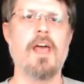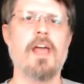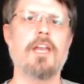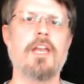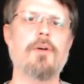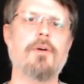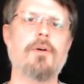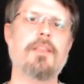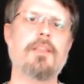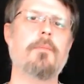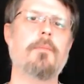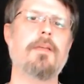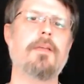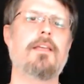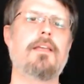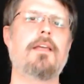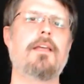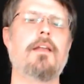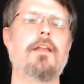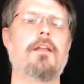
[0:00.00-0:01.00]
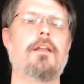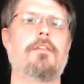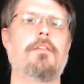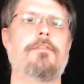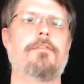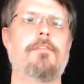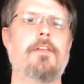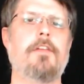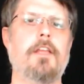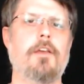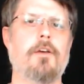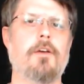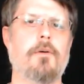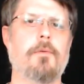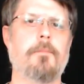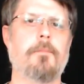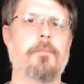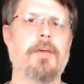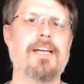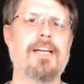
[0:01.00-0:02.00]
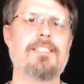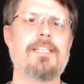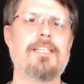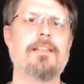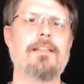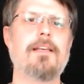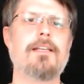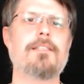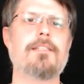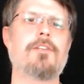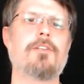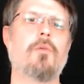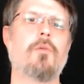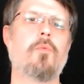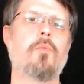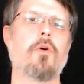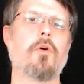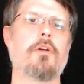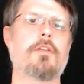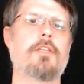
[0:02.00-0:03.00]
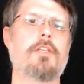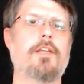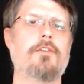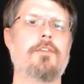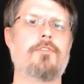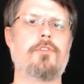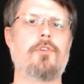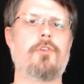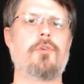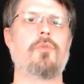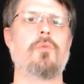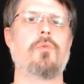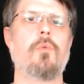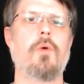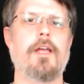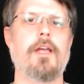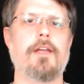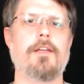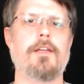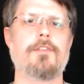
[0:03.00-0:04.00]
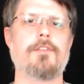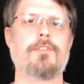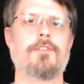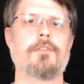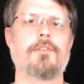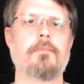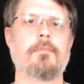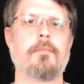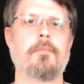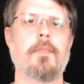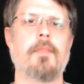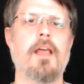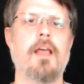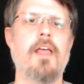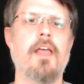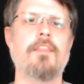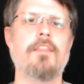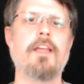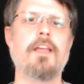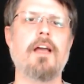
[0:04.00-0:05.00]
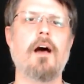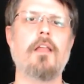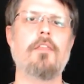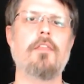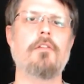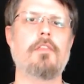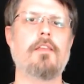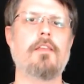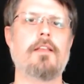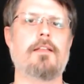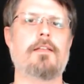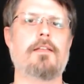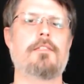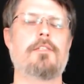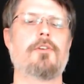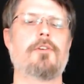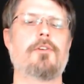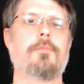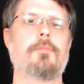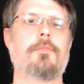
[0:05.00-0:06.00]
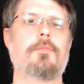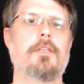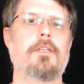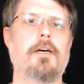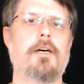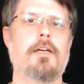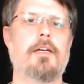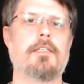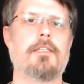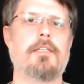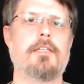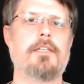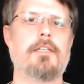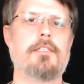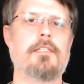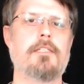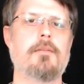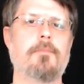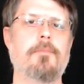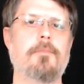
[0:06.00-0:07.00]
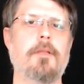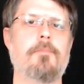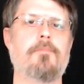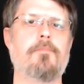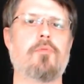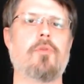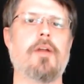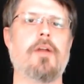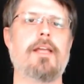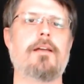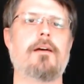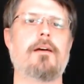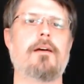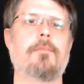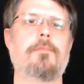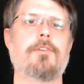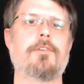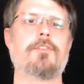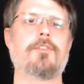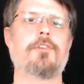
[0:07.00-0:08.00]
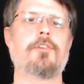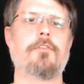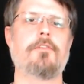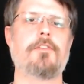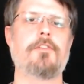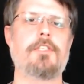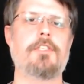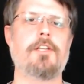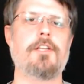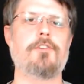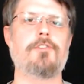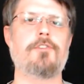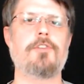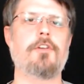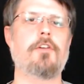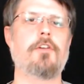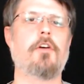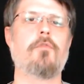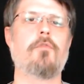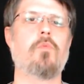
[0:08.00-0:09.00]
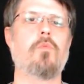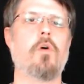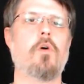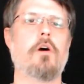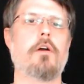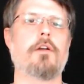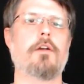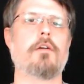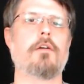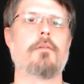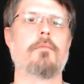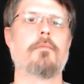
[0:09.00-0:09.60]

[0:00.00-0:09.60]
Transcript: Now, at the beginning of the video, I said that soap worked in two ways. The other thing that soap does is simply break up the surface tension of water.